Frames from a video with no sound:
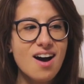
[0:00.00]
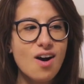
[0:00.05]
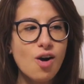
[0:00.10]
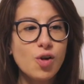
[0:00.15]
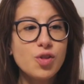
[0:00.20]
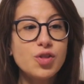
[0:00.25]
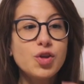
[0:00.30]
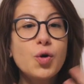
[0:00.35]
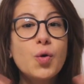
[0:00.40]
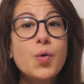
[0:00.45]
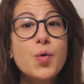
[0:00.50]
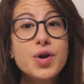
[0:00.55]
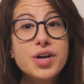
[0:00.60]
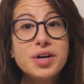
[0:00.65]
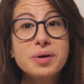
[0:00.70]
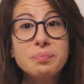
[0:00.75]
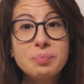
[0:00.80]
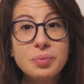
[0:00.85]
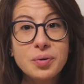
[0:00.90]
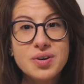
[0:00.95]
all the
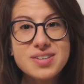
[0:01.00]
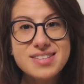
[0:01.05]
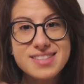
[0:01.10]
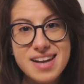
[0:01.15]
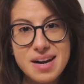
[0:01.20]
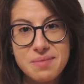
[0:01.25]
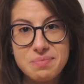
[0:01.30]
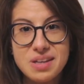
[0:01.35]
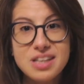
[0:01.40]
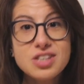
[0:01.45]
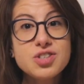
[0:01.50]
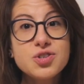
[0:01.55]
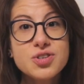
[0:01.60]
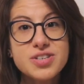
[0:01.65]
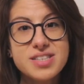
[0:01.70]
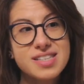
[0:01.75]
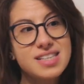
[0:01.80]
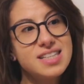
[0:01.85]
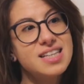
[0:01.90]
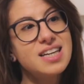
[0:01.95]
queer books that I'm
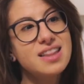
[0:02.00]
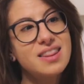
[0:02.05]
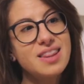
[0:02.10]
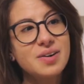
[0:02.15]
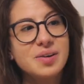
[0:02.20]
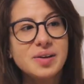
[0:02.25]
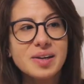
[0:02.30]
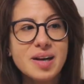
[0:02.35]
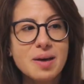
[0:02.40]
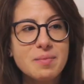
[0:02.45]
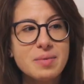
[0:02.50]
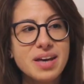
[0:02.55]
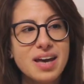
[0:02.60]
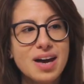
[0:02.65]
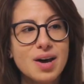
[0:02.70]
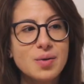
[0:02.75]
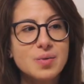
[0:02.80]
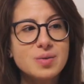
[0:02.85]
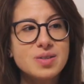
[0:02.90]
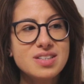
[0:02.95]
interested in that are coming
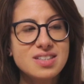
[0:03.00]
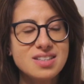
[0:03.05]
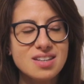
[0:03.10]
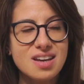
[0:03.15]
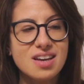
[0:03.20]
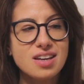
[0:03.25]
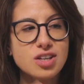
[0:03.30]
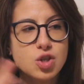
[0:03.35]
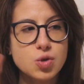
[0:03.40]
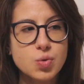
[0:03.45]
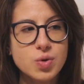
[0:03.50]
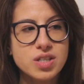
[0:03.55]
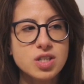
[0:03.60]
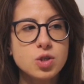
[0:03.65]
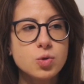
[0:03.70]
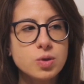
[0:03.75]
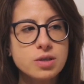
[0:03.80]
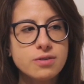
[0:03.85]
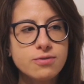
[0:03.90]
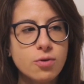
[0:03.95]
out in
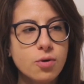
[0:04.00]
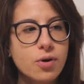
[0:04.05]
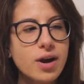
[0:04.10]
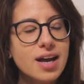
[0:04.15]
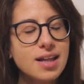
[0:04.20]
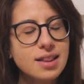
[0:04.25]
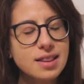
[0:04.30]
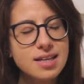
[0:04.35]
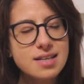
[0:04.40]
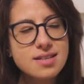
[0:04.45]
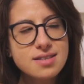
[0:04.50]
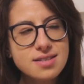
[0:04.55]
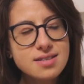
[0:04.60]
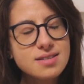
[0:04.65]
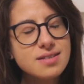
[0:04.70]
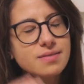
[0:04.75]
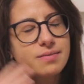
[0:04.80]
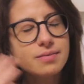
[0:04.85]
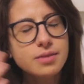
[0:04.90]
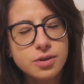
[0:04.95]
2024, at
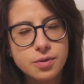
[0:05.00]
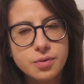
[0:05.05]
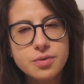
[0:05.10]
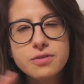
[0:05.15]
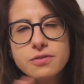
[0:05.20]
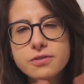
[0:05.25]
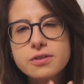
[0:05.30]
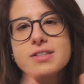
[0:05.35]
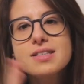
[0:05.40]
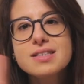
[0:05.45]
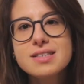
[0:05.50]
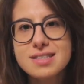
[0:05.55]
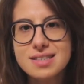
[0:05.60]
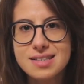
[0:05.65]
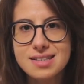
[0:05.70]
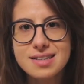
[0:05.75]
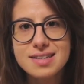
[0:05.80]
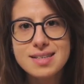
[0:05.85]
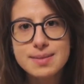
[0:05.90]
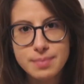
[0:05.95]
least, you know, the first
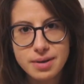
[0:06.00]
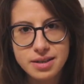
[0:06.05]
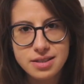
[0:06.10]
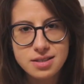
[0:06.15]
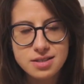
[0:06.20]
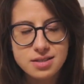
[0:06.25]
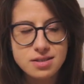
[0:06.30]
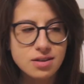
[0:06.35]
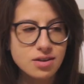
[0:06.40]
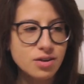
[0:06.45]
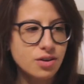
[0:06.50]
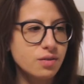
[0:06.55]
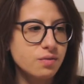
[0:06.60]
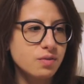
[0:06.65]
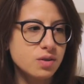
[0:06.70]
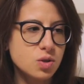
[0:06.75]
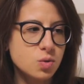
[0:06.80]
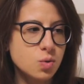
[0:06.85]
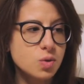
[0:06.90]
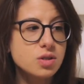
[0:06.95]
6 months of
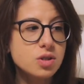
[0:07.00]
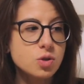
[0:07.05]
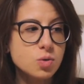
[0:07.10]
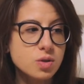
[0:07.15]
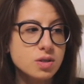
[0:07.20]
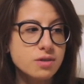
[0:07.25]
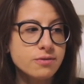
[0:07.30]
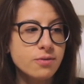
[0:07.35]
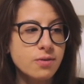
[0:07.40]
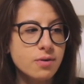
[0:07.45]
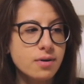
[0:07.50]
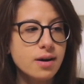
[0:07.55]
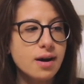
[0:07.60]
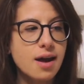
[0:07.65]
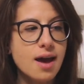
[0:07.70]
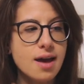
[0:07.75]
2024,